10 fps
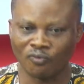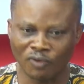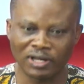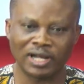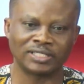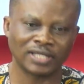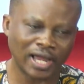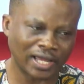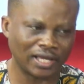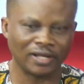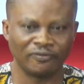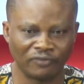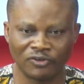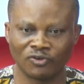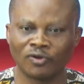When there is hike in
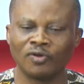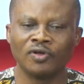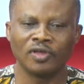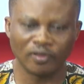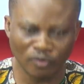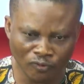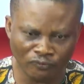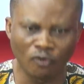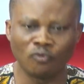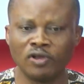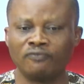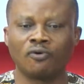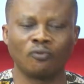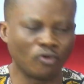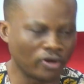inflation, no fund will leap
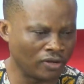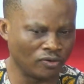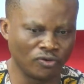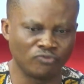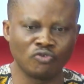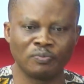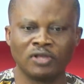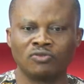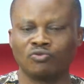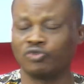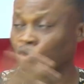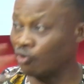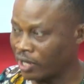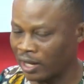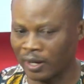from one instrument to the other.